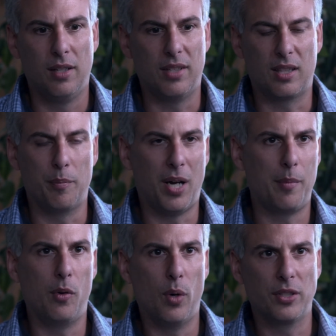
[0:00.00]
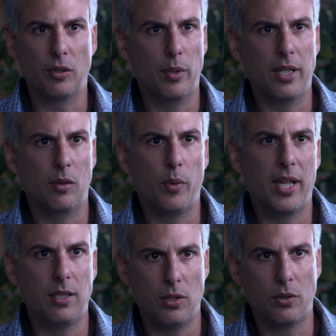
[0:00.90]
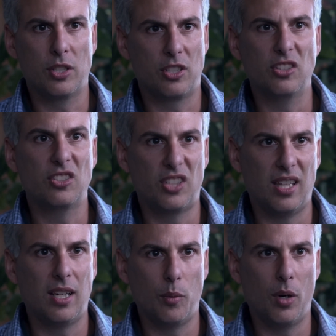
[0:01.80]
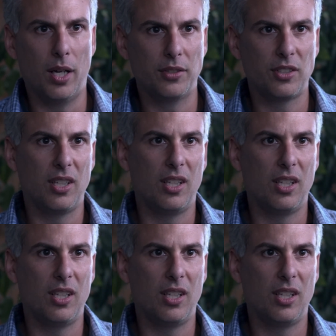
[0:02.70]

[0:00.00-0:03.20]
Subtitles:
that the Bible wasn't written the way that you Christians say that it was,